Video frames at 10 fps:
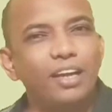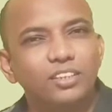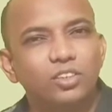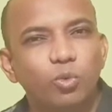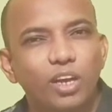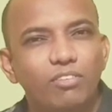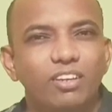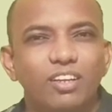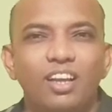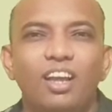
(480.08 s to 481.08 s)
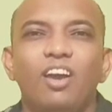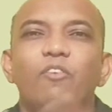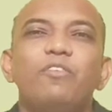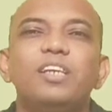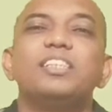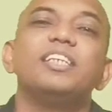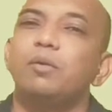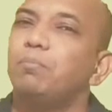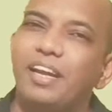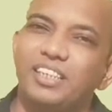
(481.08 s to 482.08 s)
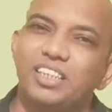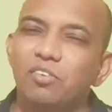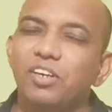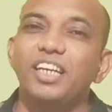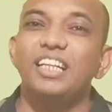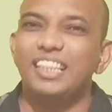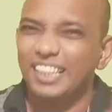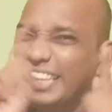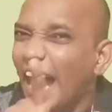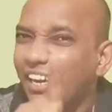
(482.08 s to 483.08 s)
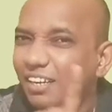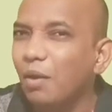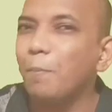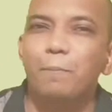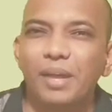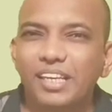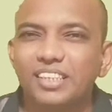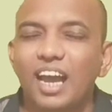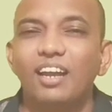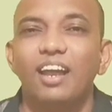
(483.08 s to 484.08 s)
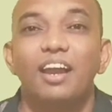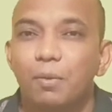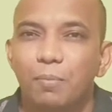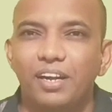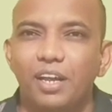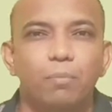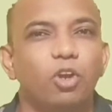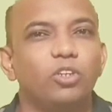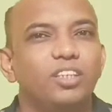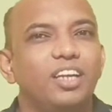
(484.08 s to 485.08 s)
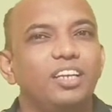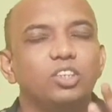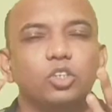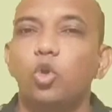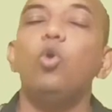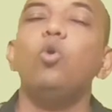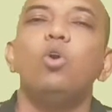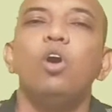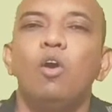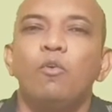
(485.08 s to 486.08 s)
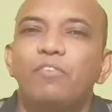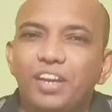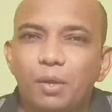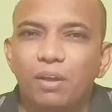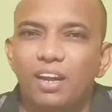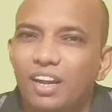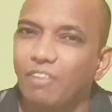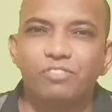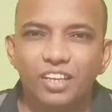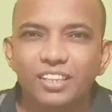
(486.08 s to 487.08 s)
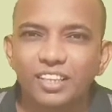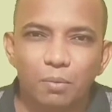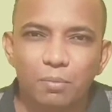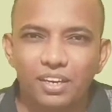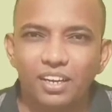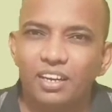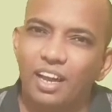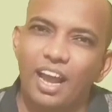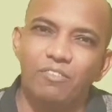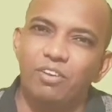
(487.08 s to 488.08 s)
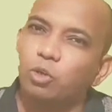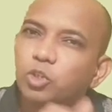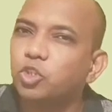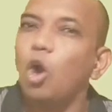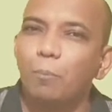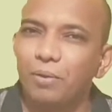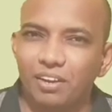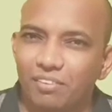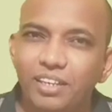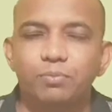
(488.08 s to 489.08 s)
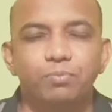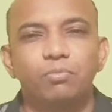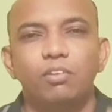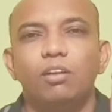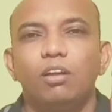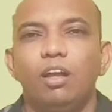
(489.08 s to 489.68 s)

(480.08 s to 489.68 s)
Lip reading: and minus 12 will result in minus 17. That makes our remainder, because there is no variable left in the remainder and we have to stop here, right?